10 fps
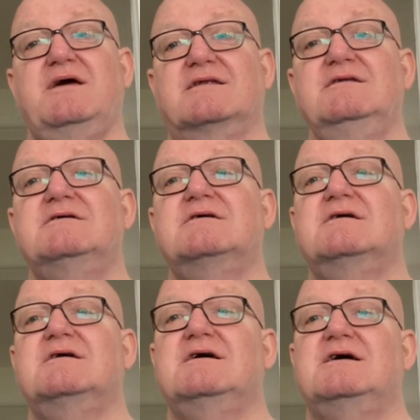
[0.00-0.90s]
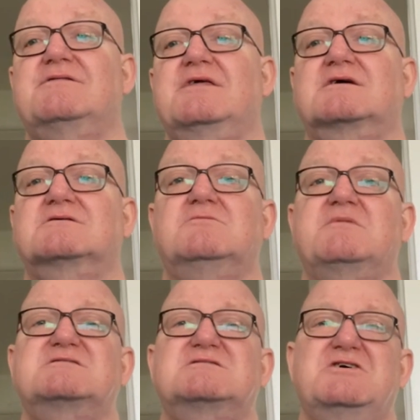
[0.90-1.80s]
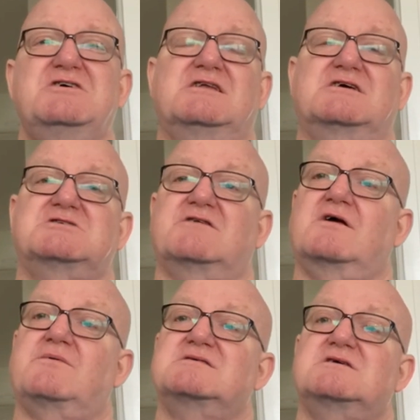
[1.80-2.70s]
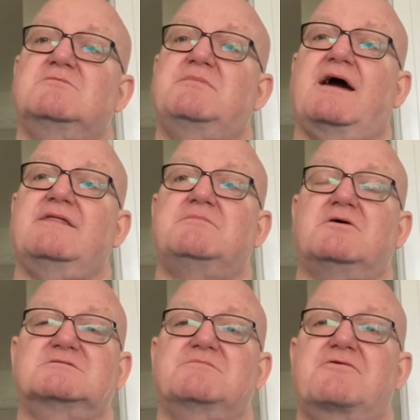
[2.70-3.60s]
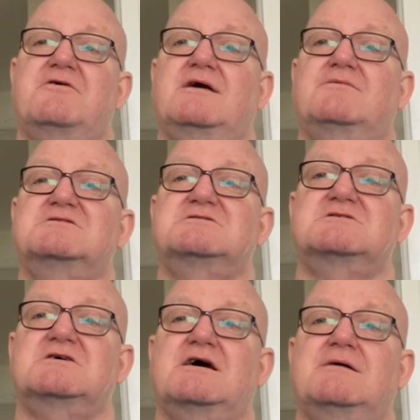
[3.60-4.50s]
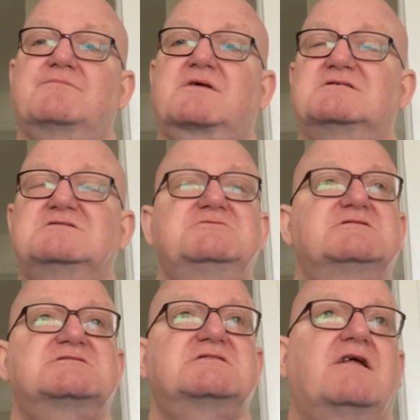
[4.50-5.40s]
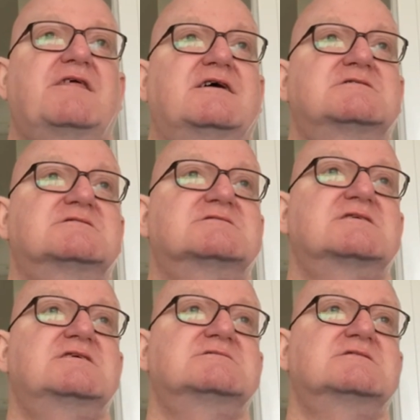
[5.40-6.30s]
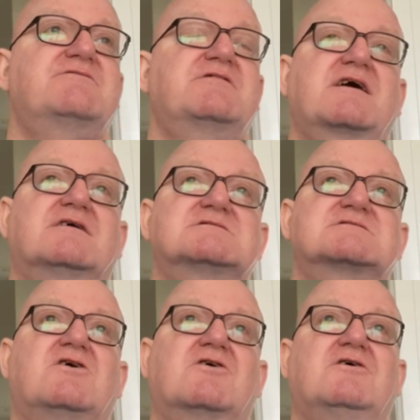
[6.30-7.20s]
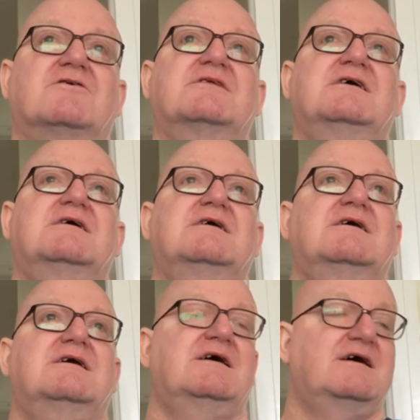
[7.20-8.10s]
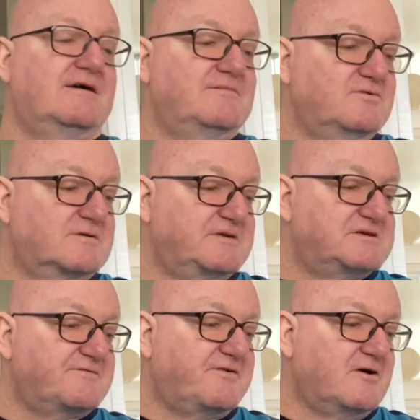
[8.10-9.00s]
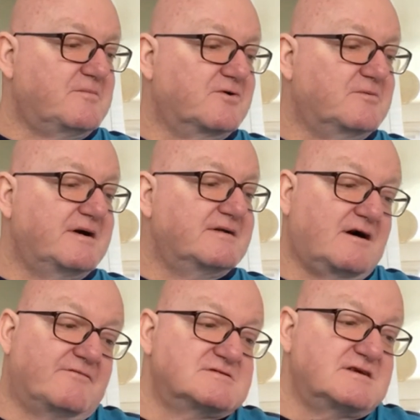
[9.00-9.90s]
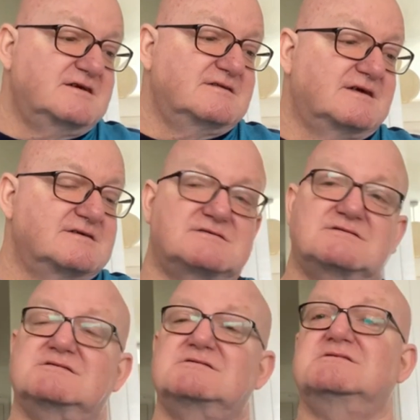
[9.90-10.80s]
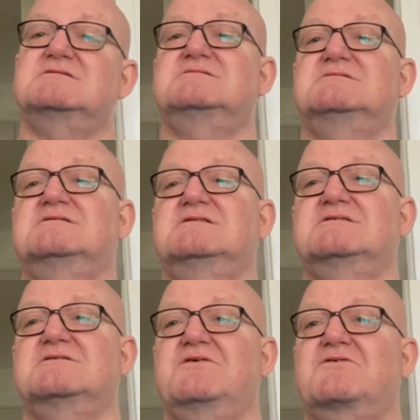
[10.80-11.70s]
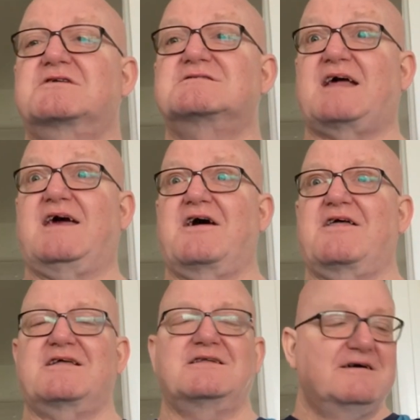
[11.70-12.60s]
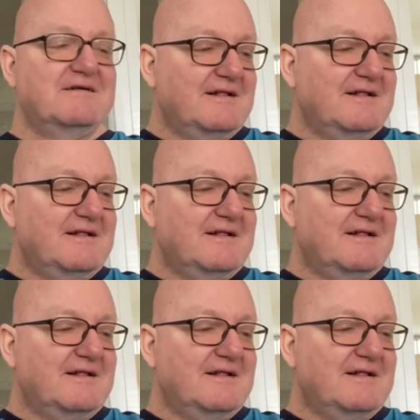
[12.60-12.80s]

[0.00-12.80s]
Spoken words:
win, I think almost certainly Sheffield Wednesday will be out the bottom 3, which, considering the start they had to the season and everything else that's gone on, would be just phenomenal. But obviously, you've got to stay there then.